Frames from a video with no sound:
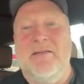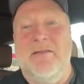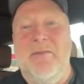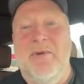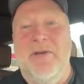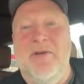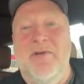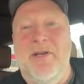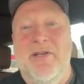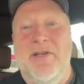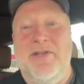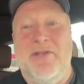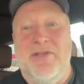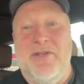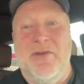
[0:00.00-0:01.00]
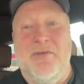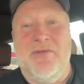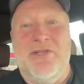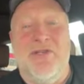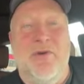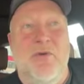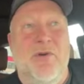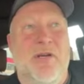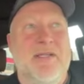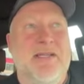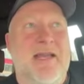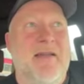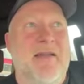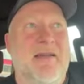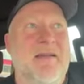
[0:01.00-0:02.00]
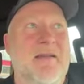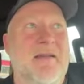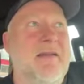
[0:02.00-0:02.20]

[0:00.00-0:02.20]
When you look at just those scores, and